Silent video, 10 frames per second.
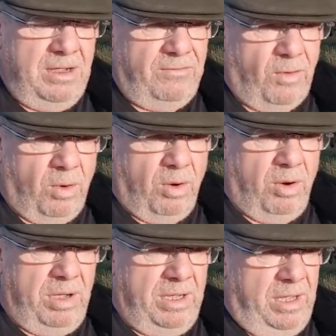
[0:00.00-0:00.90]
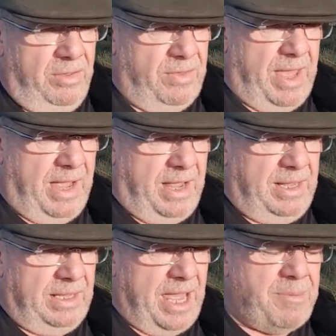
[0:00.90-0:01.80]
for
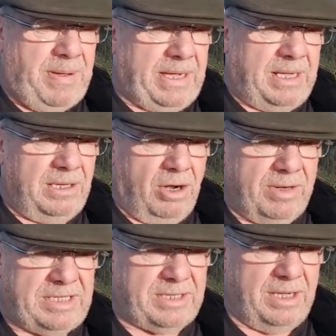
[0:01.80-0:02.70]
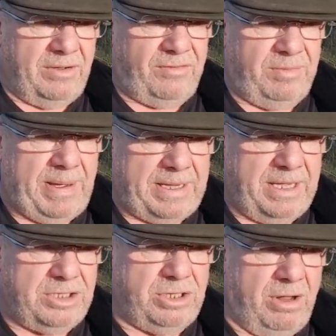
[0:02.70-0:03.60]
their epic lorry surf back
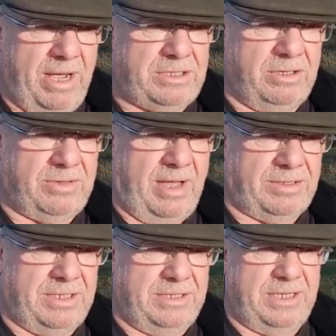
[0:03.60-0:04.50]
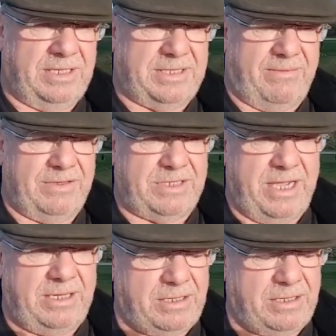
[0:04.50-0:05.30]
in July 2017.